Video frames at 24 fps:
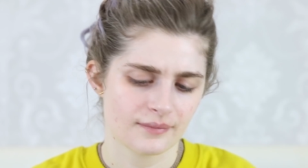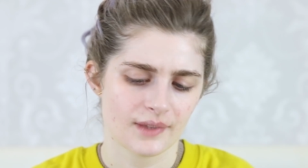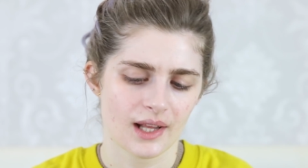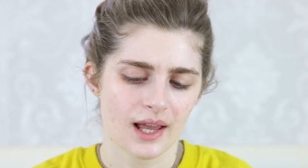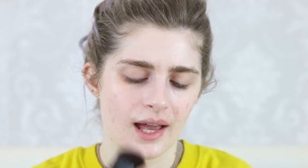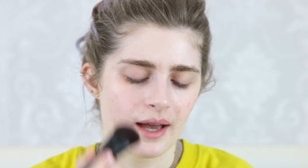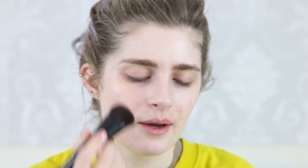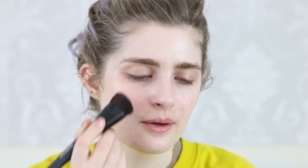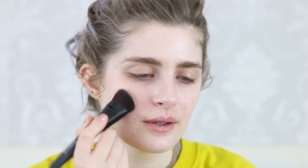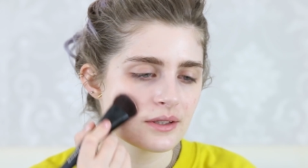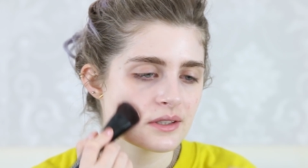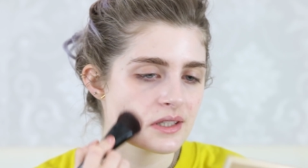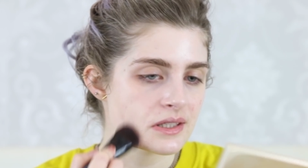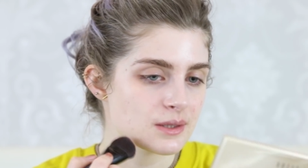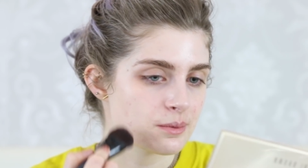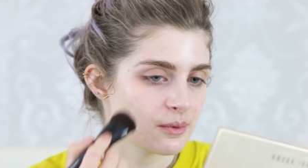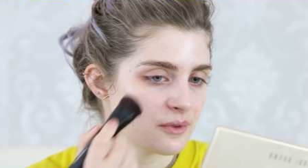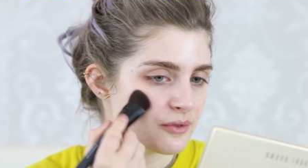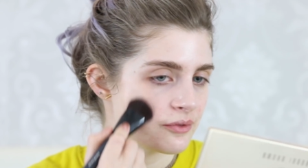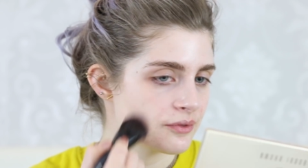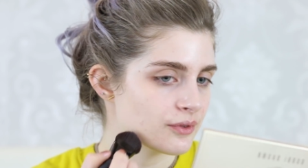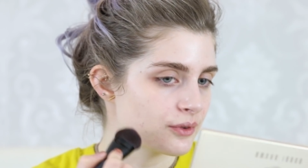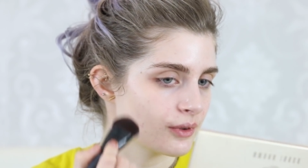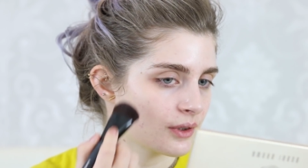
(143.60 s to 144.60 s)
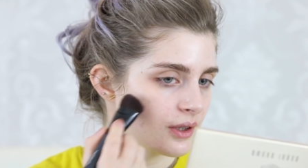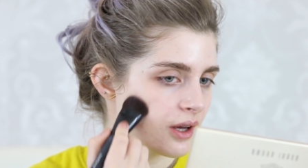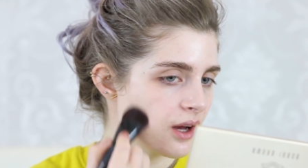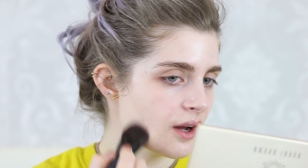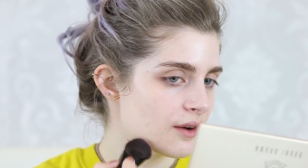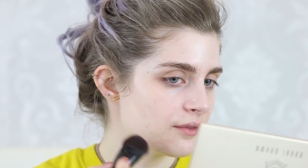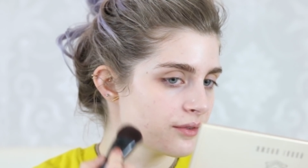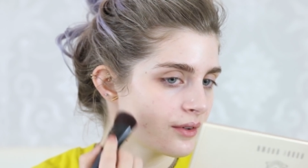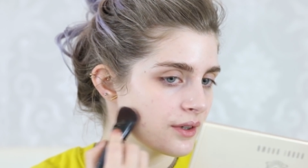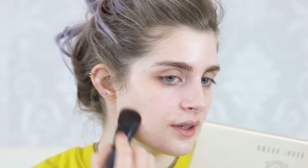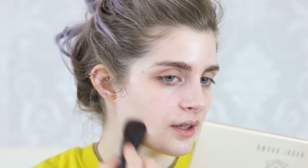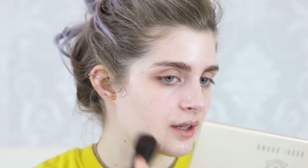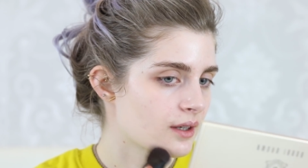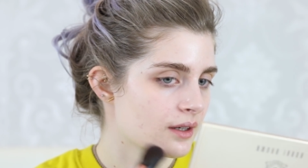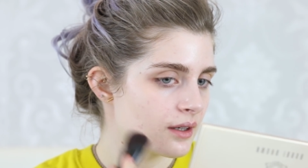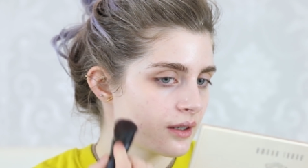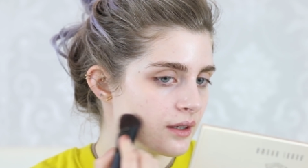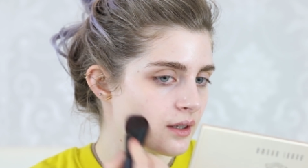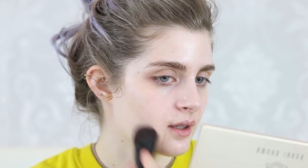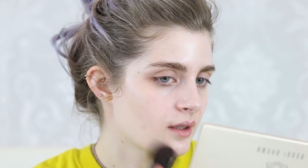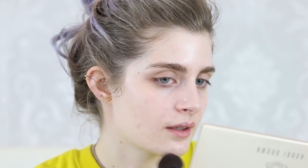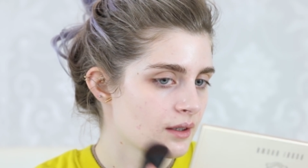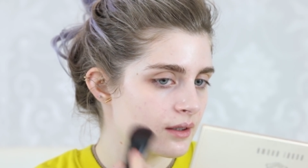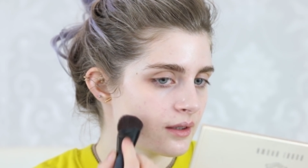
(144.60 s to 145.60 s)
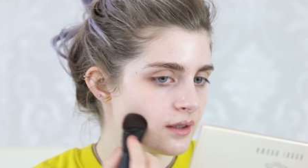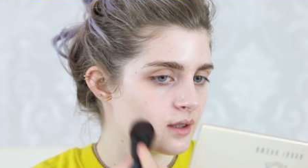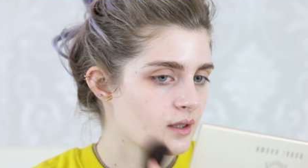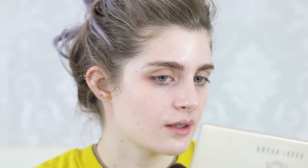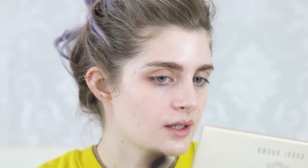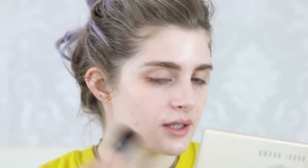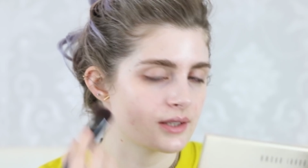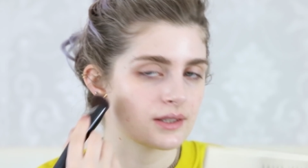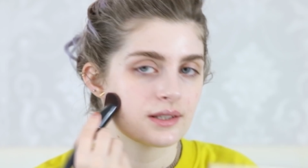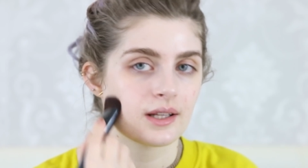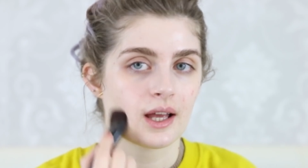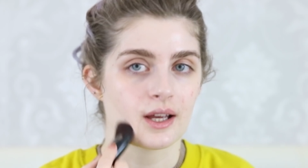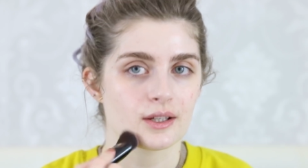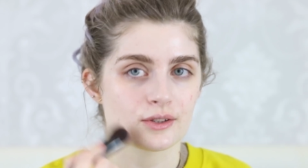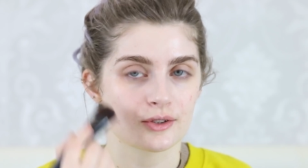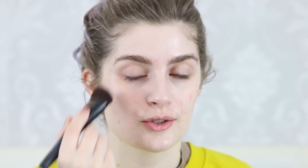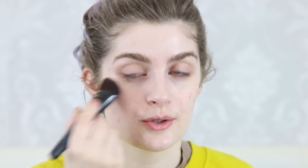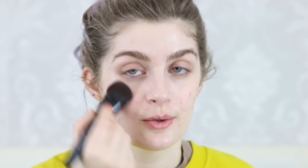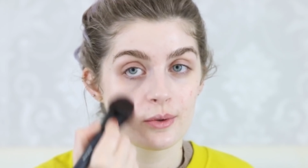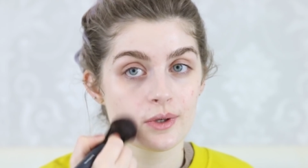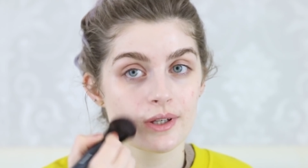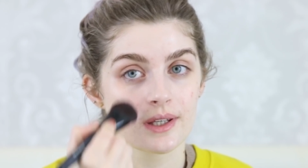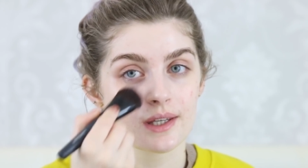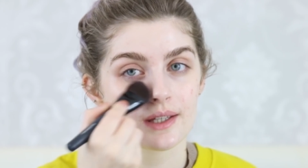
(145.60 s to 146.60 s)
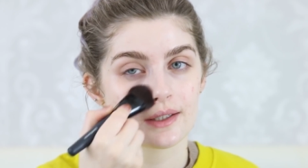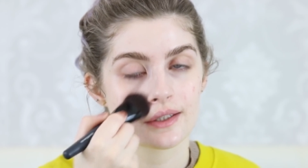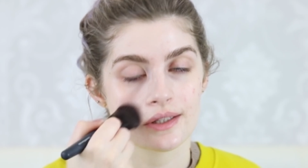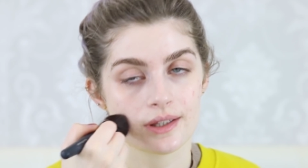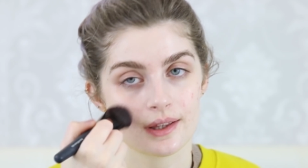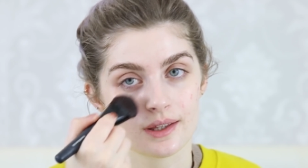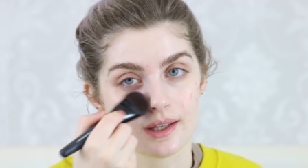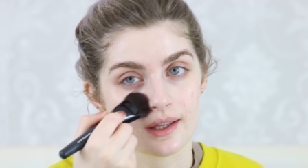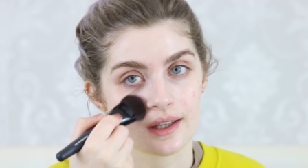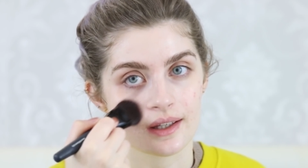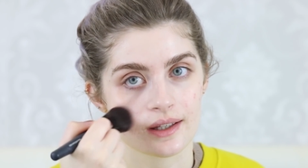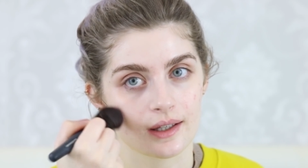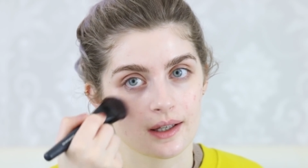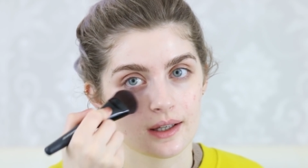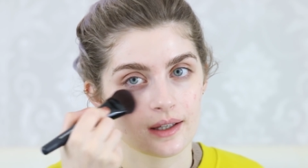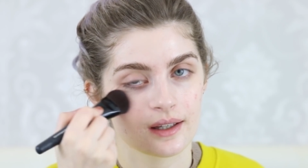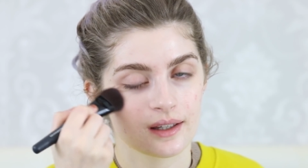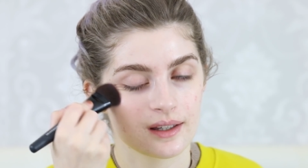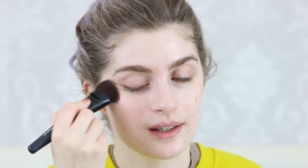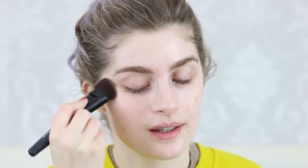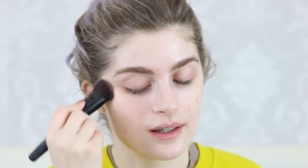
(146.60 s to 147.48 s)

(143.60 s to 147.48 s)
How can this be full cover? It's not doing anything.